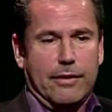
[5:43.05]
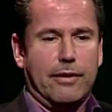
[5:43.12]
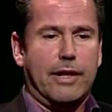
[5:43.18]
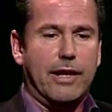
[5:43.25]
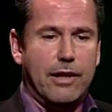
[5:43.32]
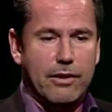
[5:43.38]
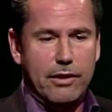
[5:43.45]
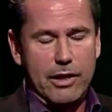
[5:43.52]

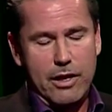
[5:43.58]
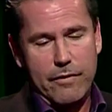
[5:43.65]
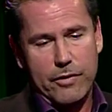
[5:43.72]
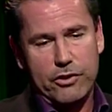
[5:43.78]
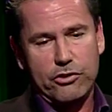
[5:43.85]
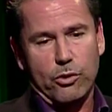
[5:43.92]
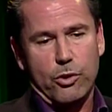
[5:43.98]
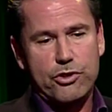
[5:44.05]
and on the
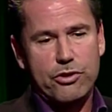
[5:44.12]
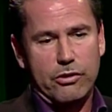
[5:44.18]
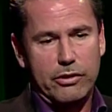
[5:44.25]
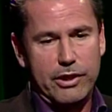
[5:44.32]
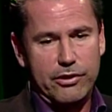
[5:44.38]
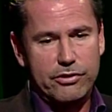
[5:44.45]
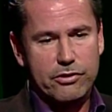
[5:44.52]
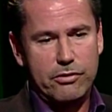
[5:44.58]
social
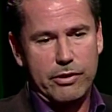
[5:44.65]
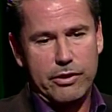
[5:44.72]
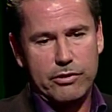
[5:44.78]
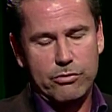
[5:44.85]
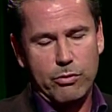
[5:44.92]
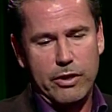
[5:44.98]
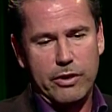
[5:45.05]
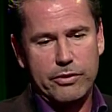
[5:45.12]
history as
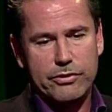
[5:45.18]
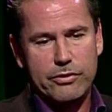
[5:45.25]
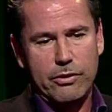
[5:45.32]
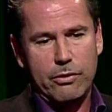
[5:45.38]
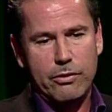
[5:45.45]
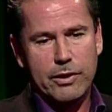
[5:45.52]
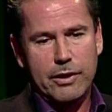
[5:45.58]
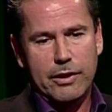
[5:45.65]
well. So